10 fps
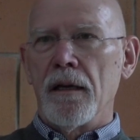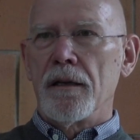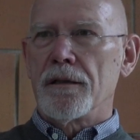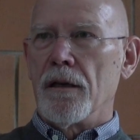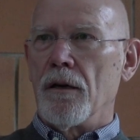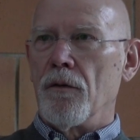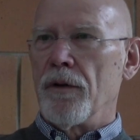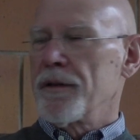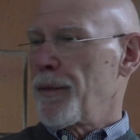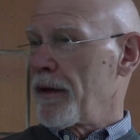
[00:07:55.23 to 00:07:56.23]
So we
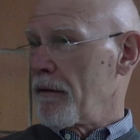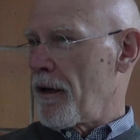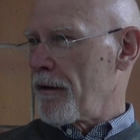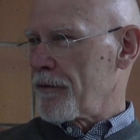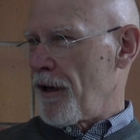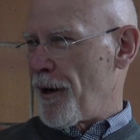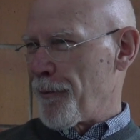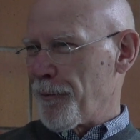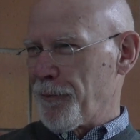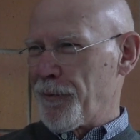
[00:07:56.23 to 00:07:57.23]
spent a lot of
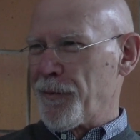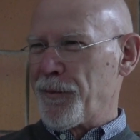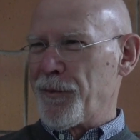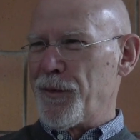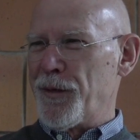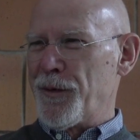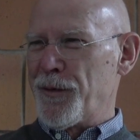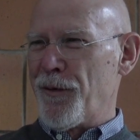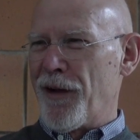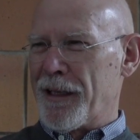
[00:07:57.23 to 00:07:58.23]
time
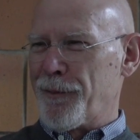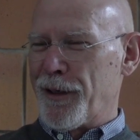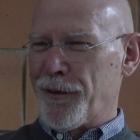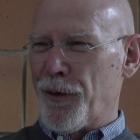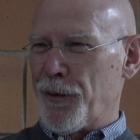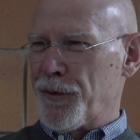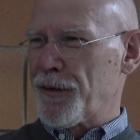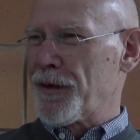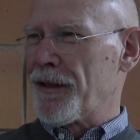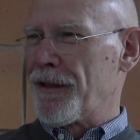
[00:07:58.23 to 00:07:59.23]
developing those